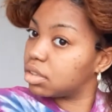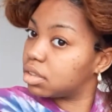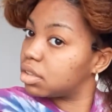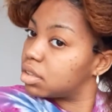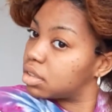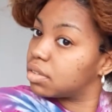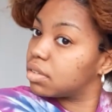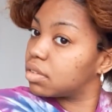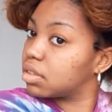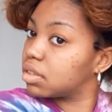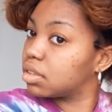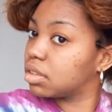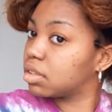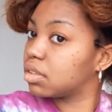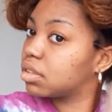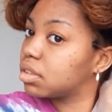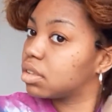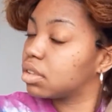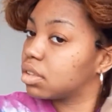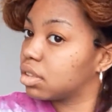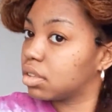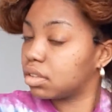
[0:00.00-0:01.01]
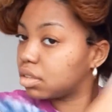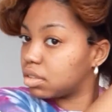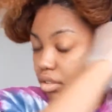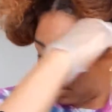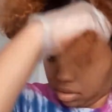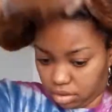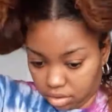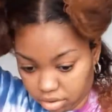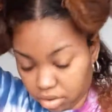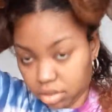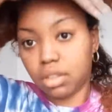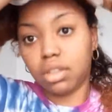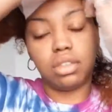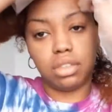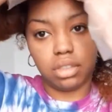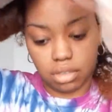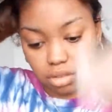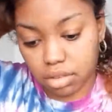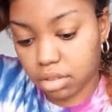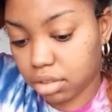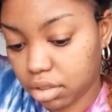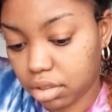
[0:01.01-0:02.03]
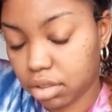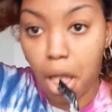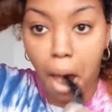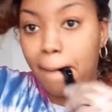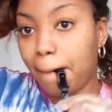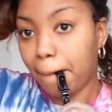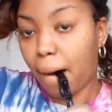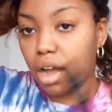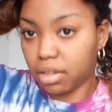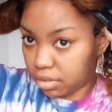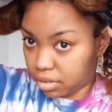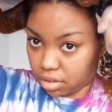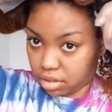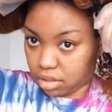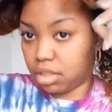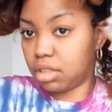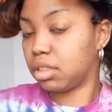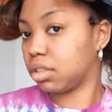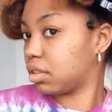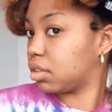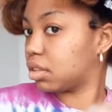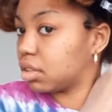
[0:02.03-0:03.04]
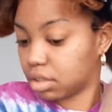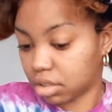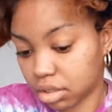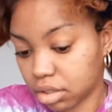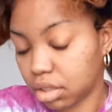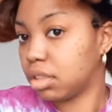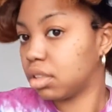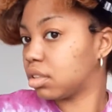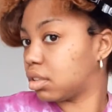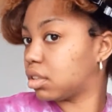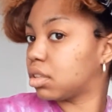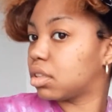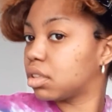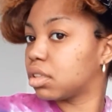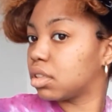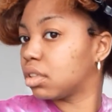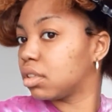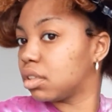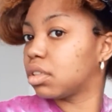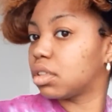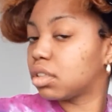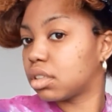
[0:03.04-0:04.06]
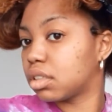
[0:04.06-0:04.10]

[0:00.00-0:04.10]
So I'm just going through and re-stretching my hair out with